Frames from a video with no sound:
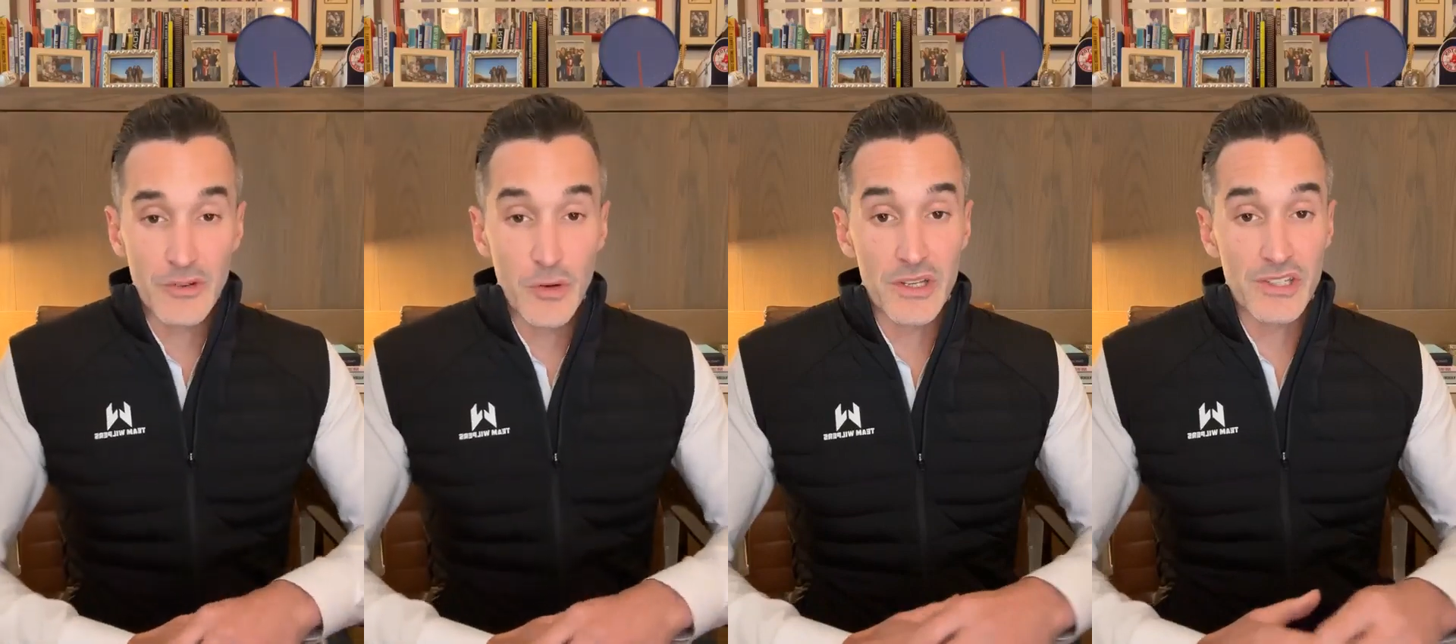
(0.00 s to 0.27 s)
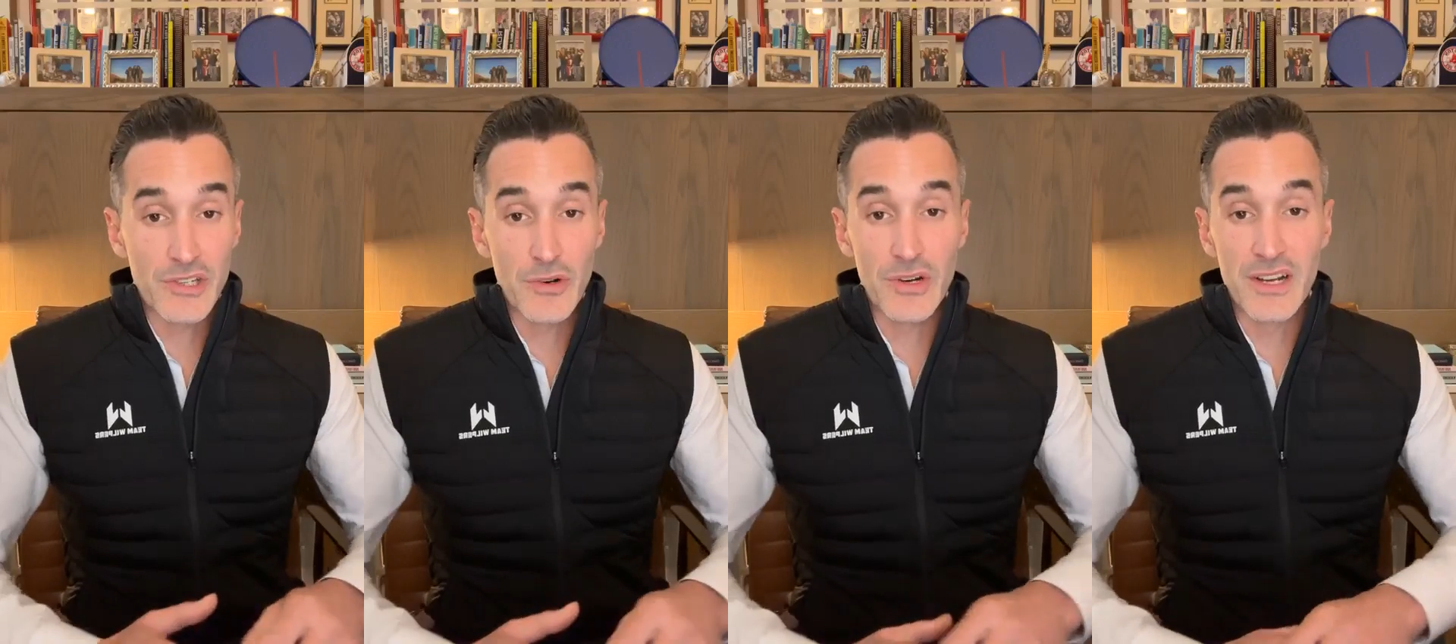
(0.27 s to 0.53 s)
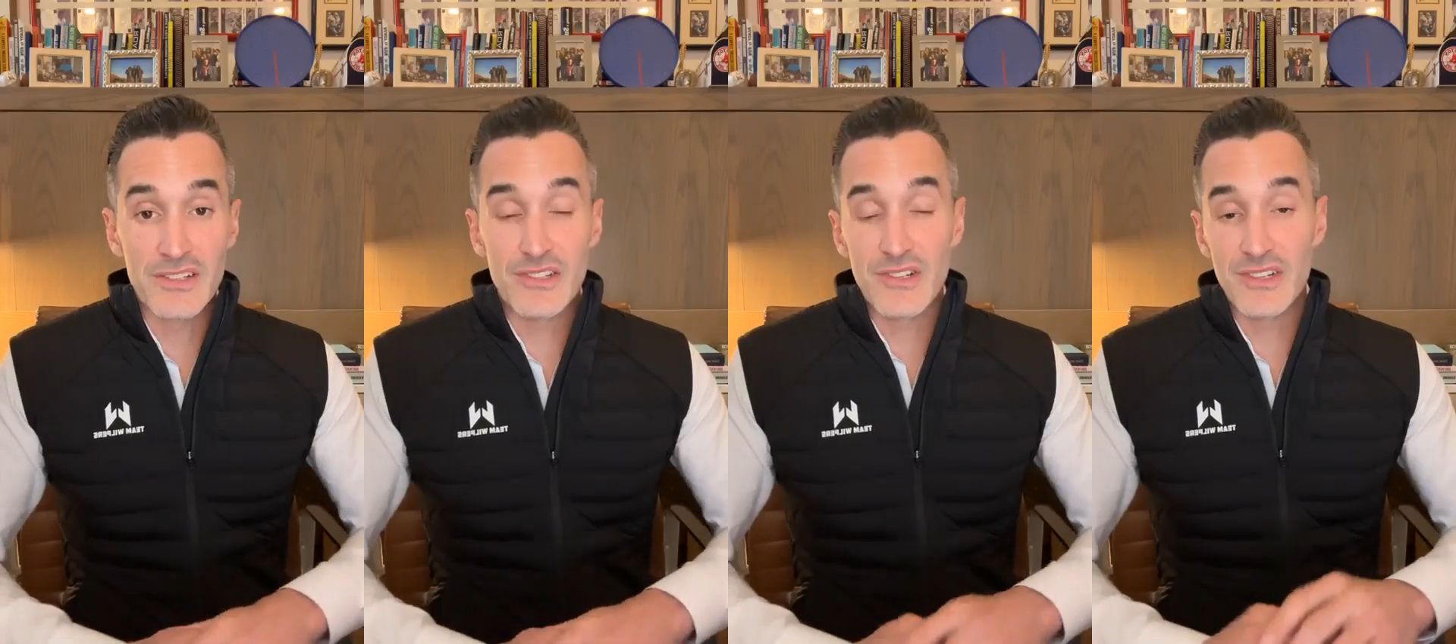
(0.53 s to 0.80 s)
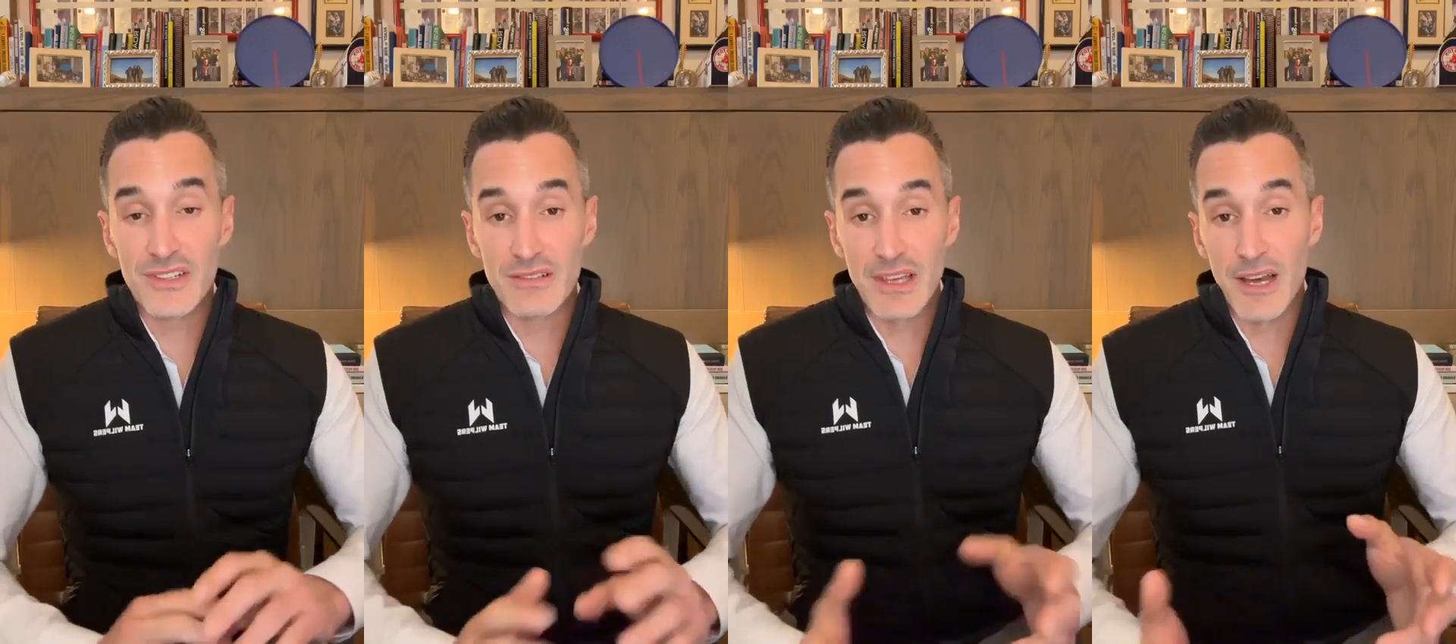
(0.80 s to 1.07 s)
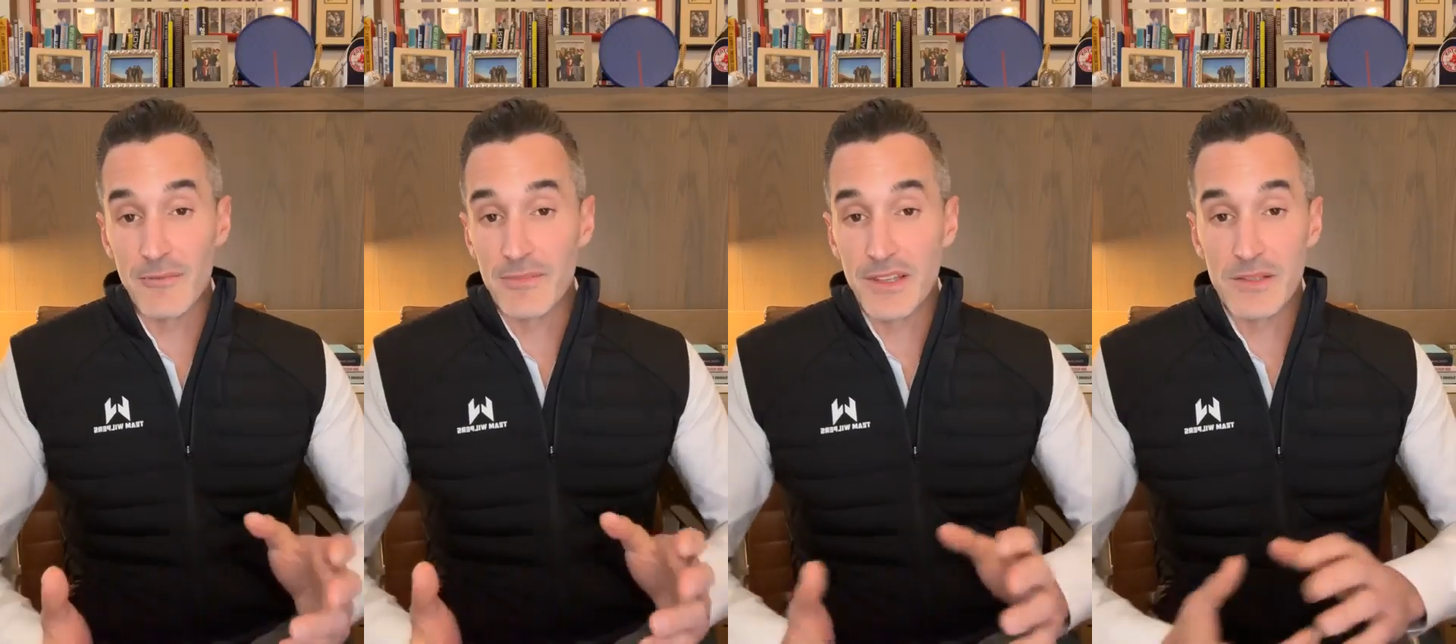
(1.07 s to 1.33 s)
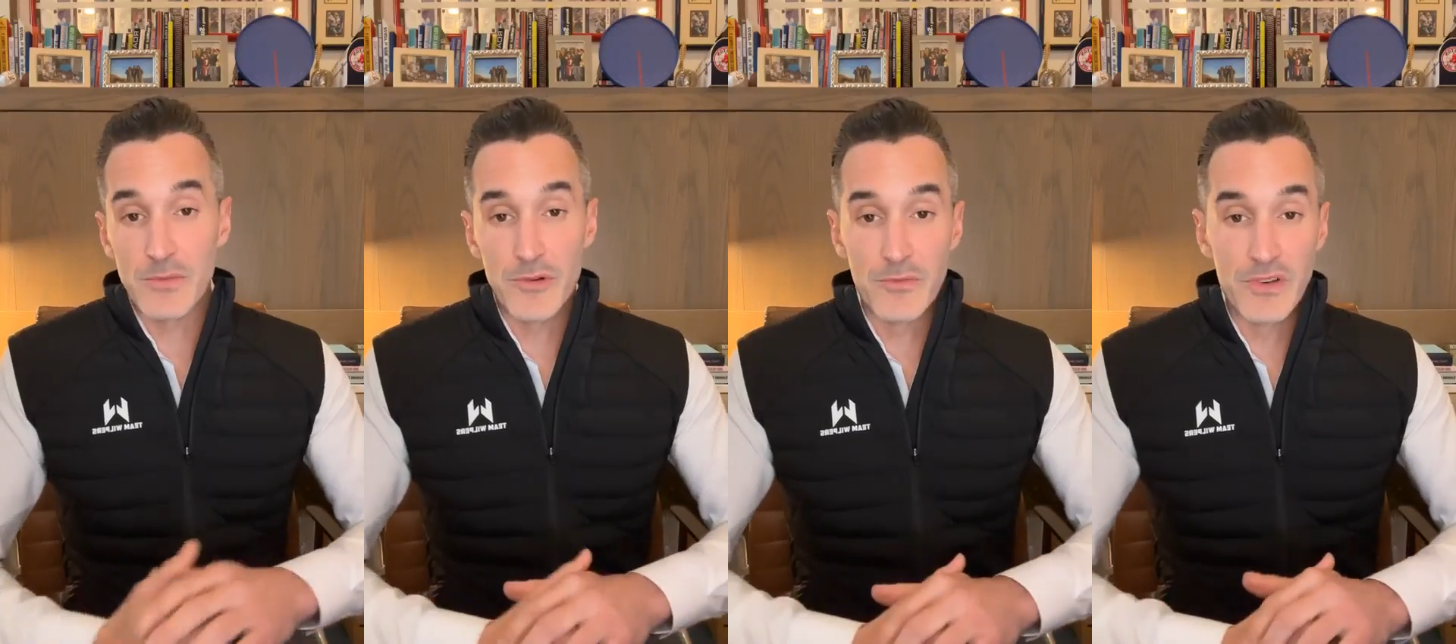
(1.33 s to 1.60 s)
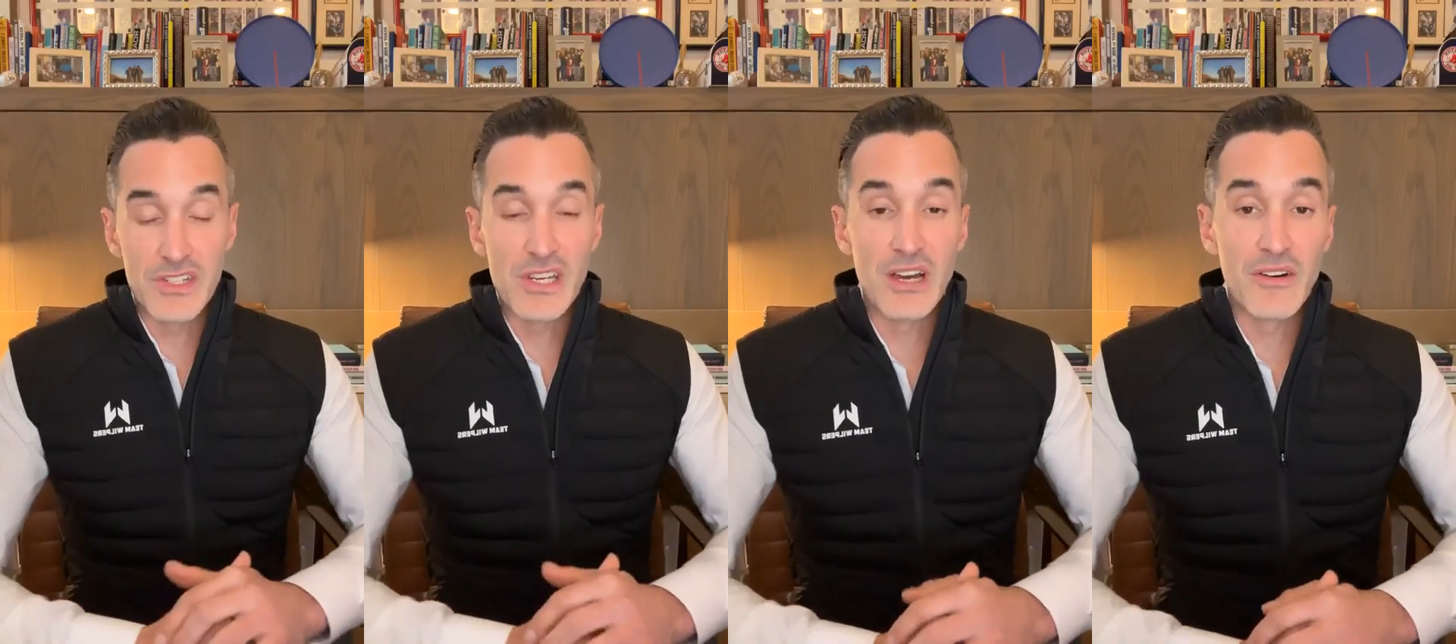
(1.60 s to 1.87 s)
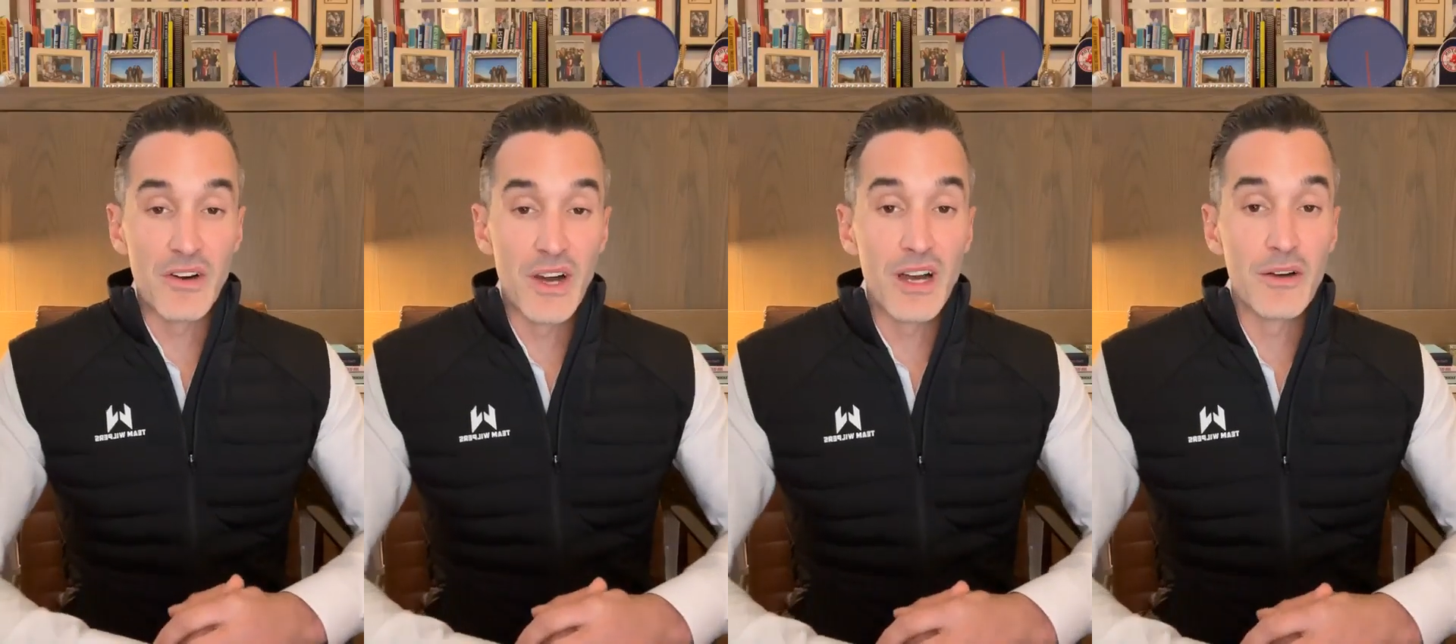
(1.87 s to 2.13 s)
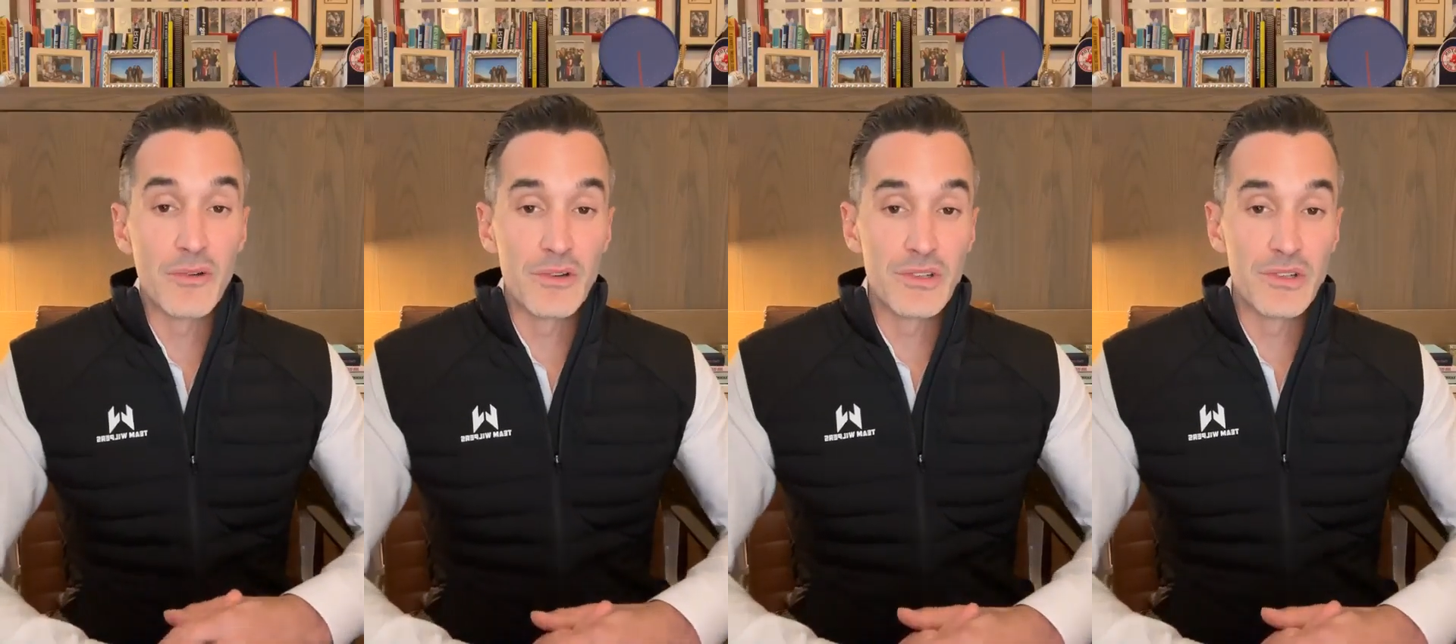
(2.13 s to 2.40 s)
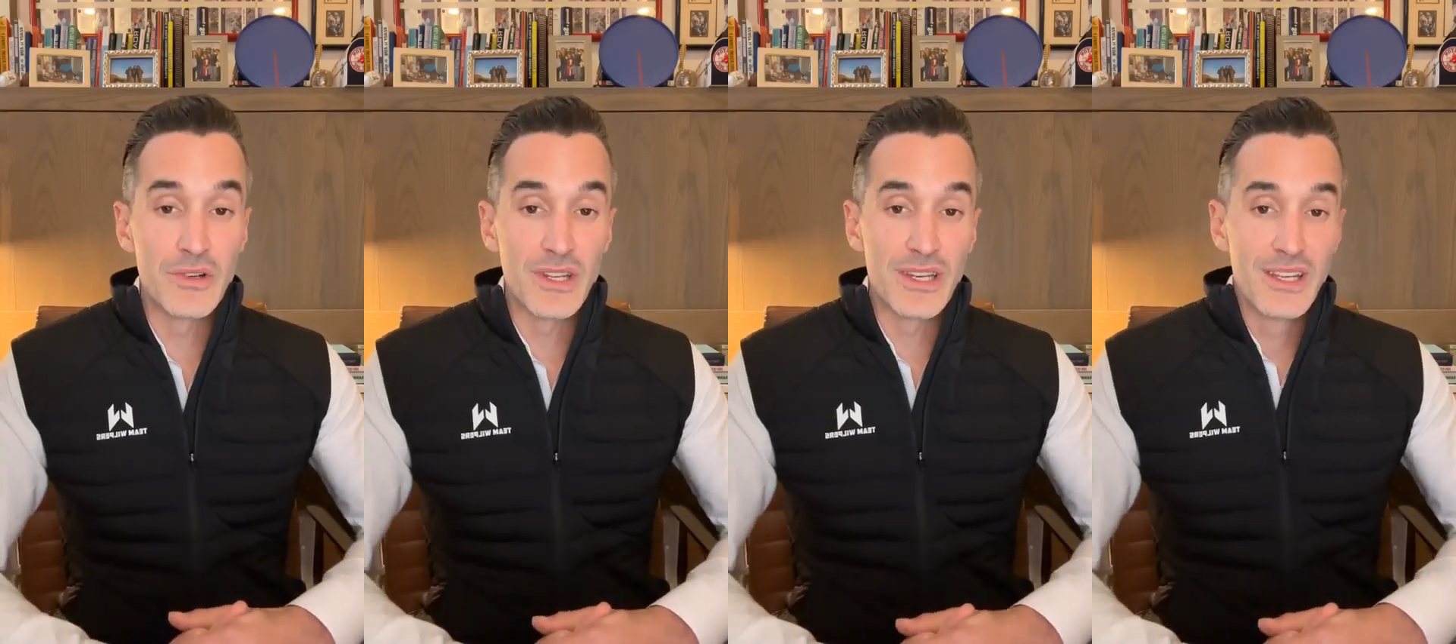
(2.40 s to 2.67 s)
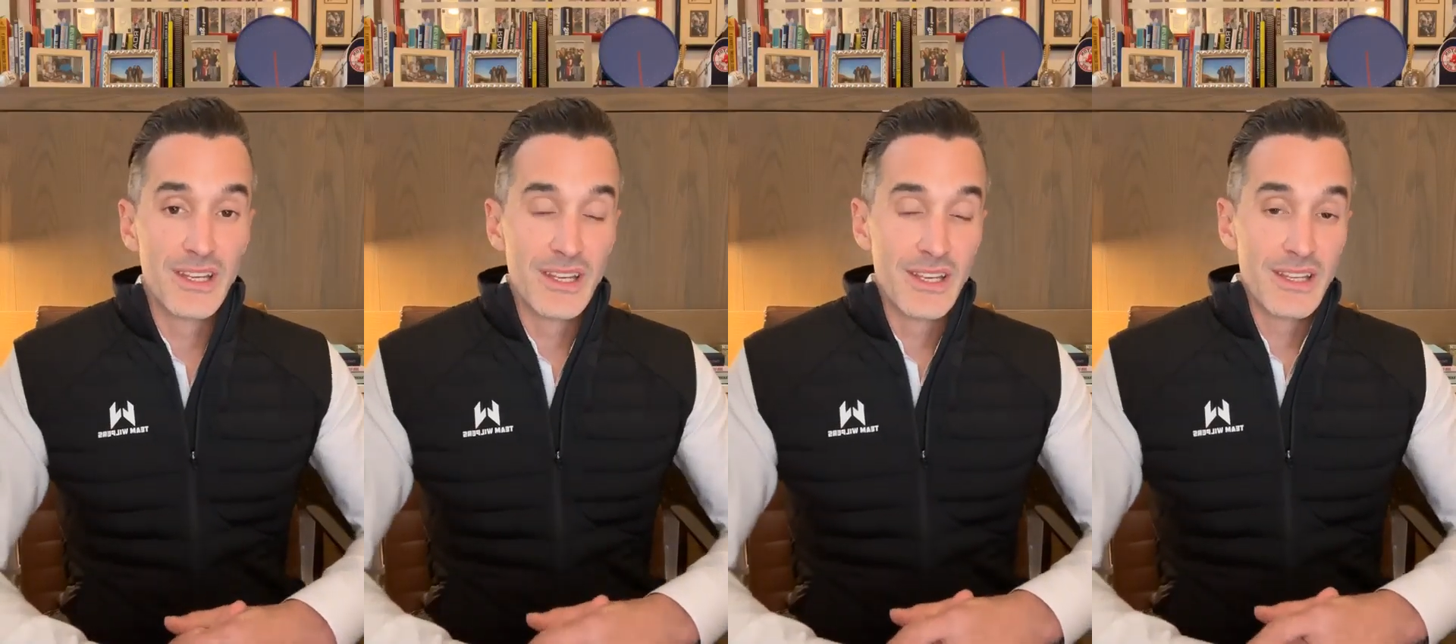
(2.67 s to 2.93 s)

quick, short answer, yeah, that's pretty much how I would do it,